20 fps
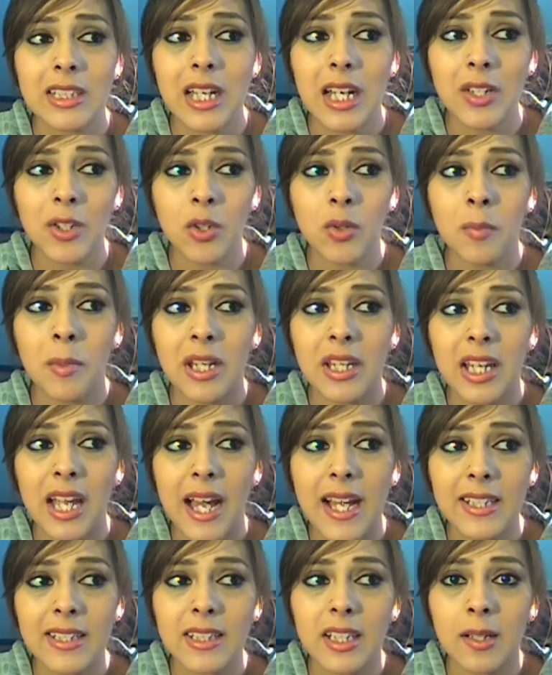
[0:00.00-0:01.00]
know my
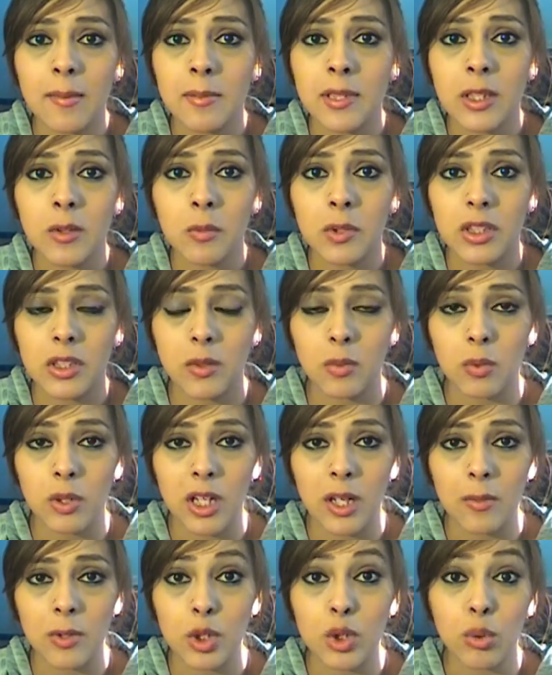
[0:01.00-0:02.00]
last update was when
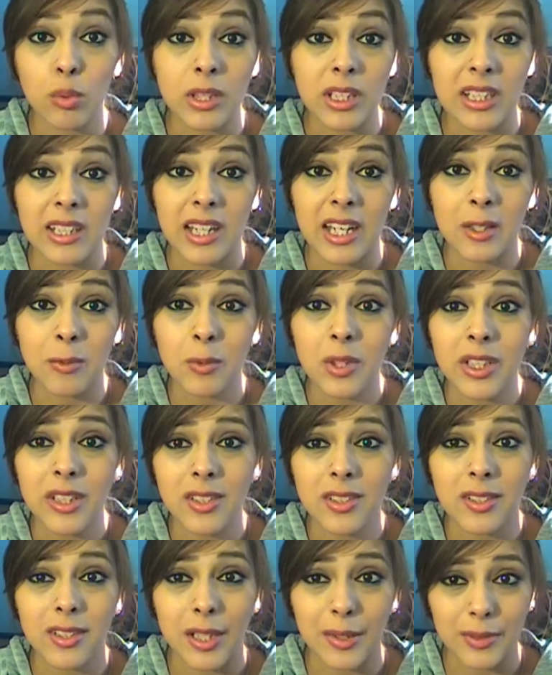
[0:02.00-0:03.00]
I was 29
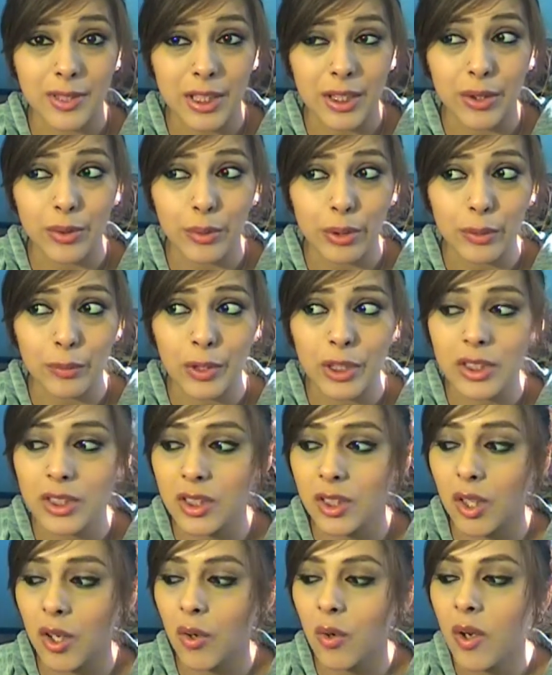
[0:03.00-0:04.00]
weeks, so that was like 3 weeks
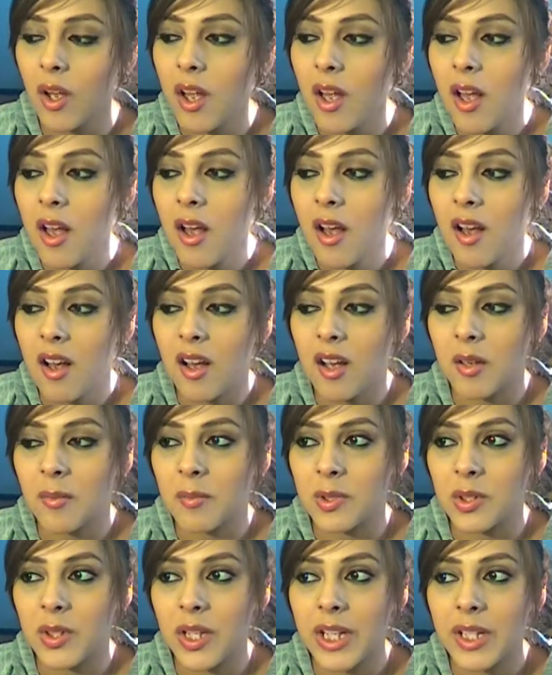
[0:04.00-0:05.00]
ago.
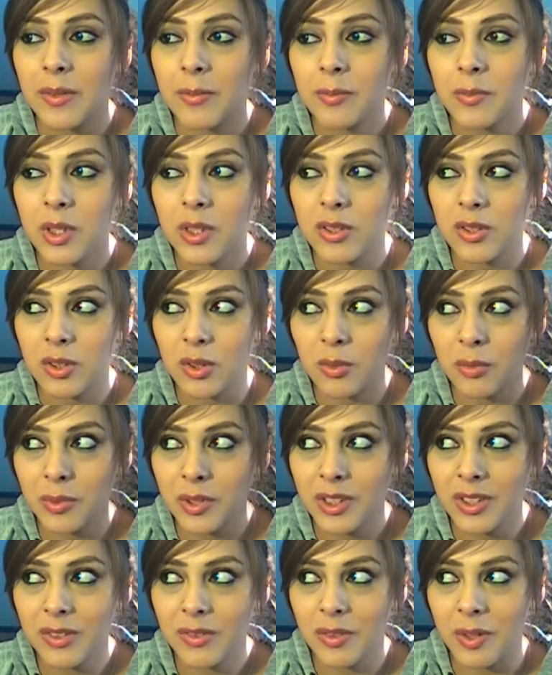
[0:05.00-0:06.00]
So I don't
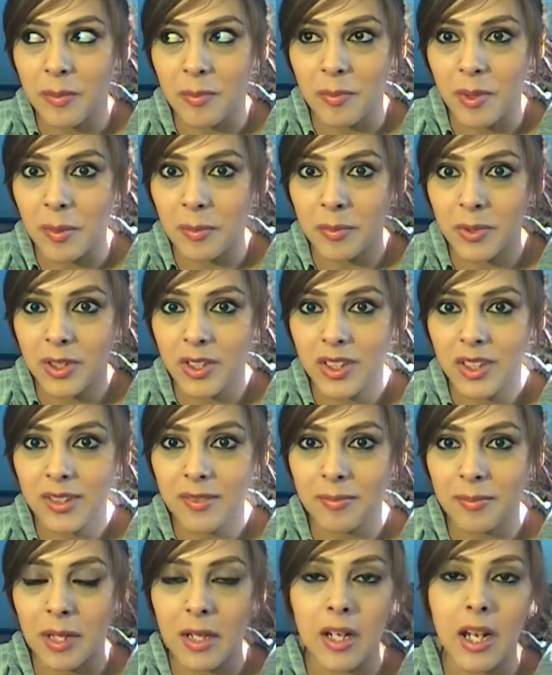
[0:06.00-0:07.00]
really
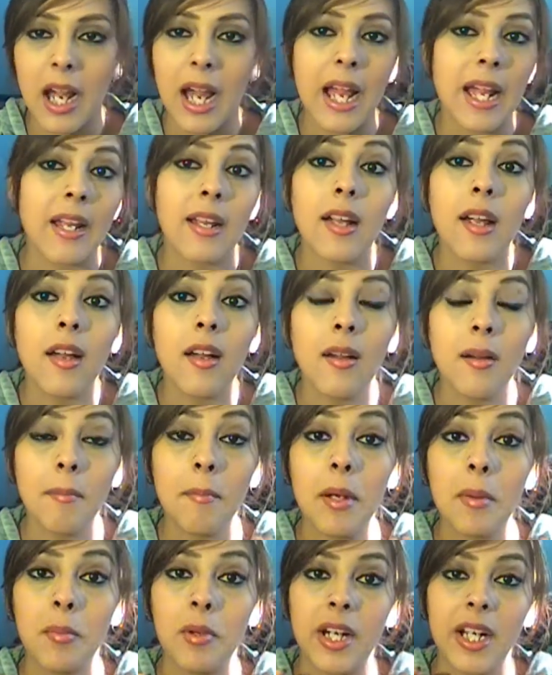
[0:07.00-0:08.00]
remember.
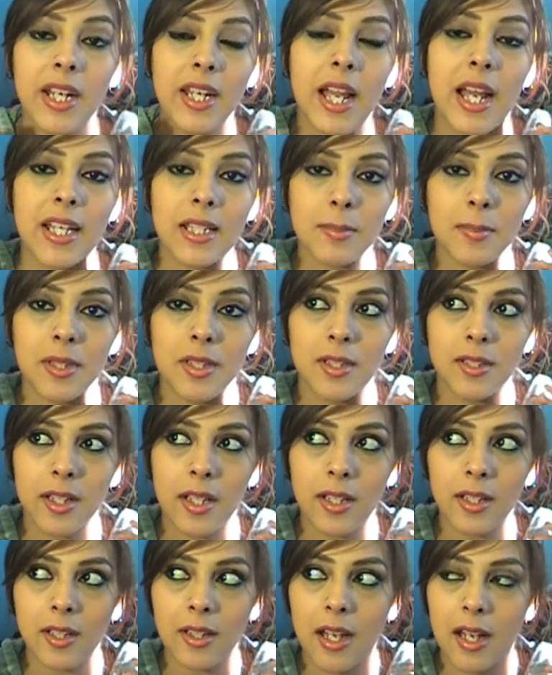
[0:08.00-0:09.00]
My brain has been
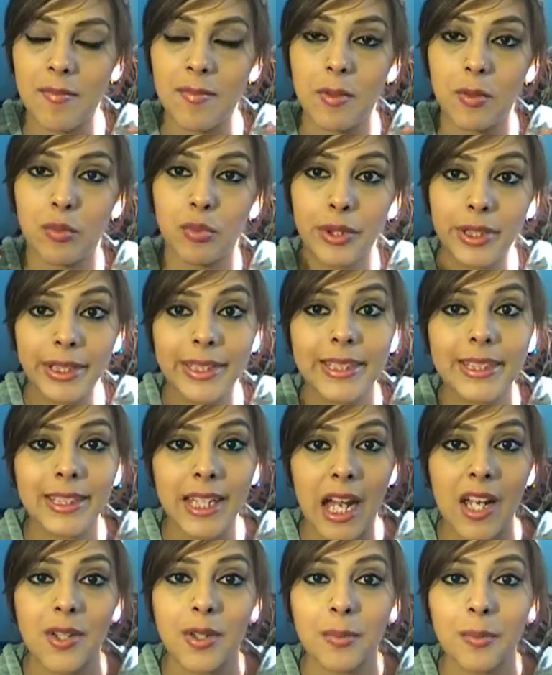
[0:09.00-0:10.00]
like, I've been really
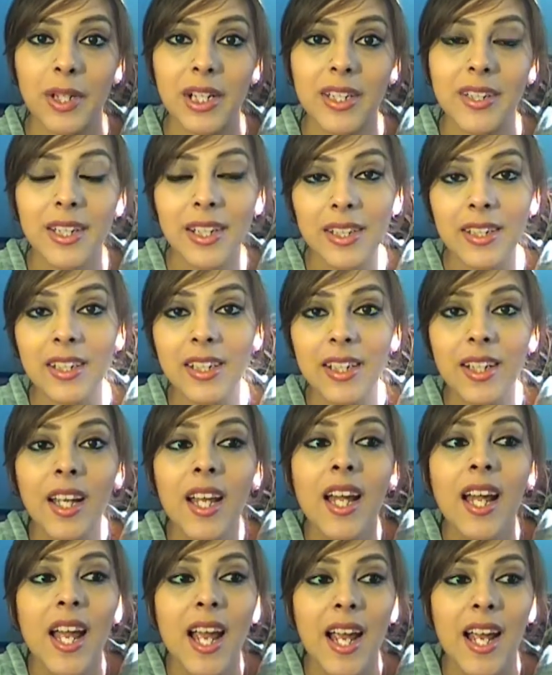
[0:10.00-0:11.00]
scatterbrained lately,
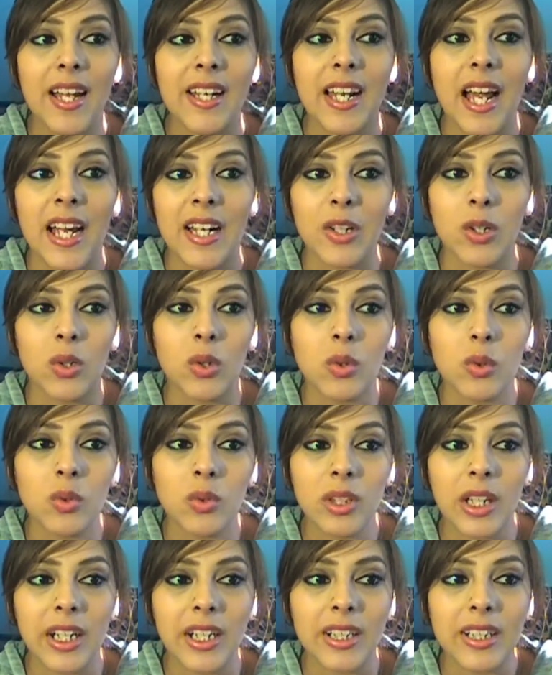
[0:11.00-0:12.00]
and I don't
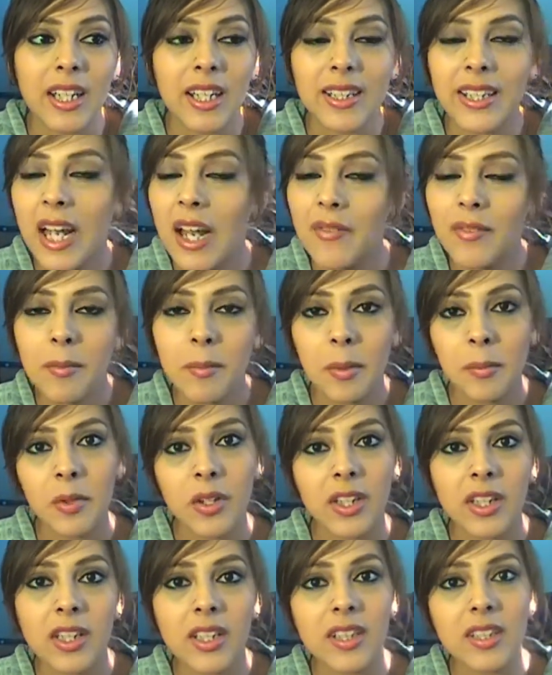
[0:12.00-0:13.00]
like, I can't remember
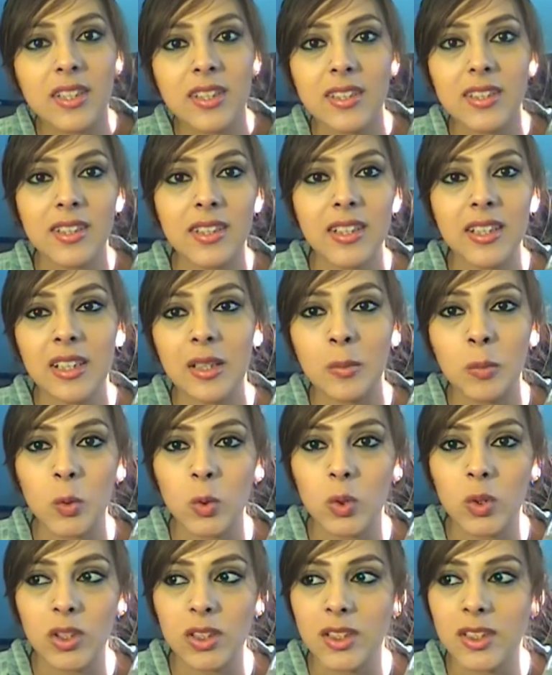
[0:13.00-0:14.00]
things
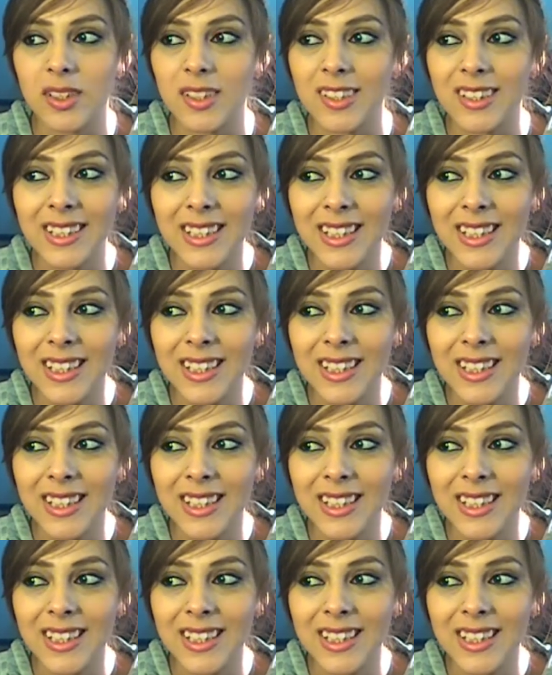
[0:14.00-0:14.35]
anymore.